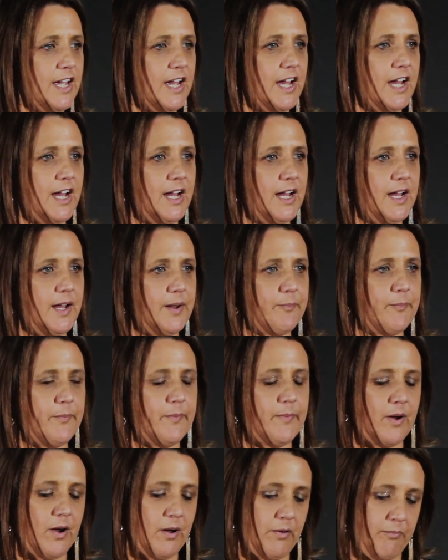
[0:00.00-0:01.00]

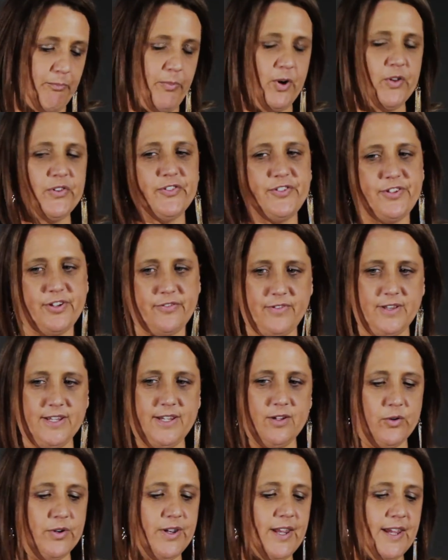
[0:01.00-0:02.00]
positively
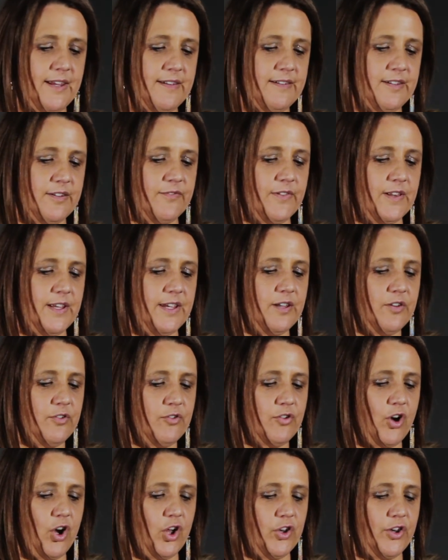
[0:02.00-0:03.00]
or negatively
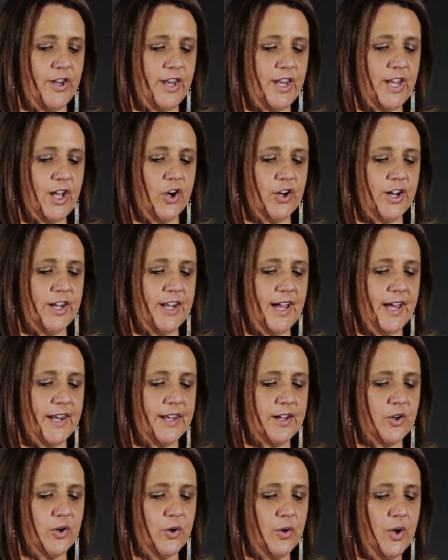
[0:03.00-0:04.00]
on an
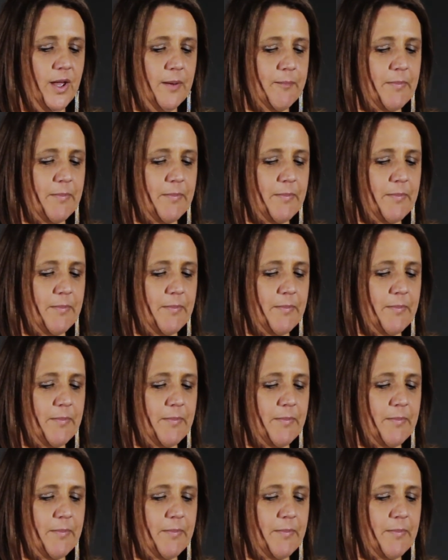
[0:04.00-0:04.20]
article.